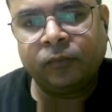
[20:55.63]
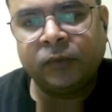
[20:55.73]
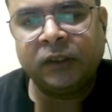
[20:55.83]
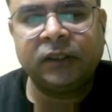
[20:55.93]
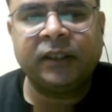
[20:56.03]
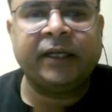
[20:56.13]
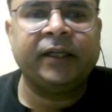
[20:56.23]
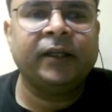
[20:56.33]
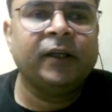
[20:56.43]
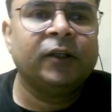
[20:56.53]
Is it right?
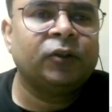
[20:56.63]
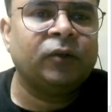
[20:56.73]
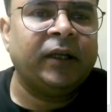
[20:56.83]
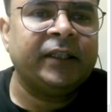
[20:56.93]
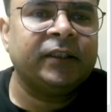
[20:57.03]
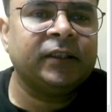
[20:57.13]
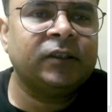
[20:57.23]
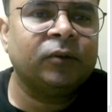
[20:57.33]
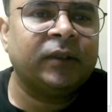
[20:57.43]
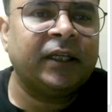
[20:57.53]
So like this,
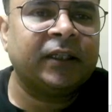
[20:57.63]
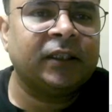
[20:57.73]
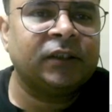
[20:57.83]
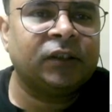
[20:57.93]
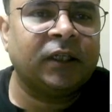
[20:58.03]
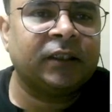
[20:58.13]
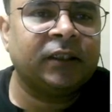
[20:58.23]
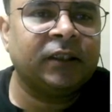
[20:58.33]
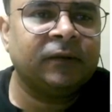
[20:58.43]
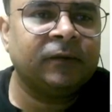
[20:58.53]
you can construct
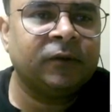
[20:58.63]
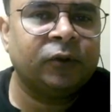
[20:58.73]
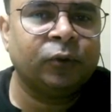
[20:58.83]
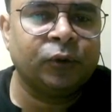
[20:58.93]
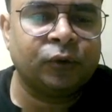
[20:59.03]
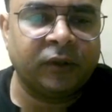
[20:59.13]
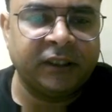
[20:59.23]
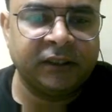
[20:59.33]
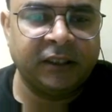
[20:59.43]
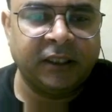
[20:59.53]
a two-stroke
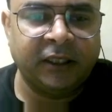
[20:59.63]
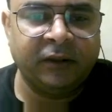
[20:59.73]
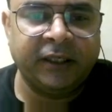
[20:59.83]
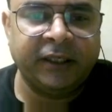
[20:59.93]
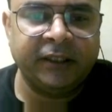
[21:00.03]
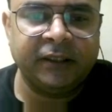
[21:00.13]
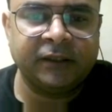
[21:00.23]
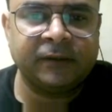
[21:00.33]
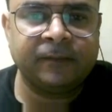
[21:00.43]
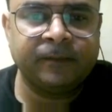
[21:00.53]
engine. Are you getting this?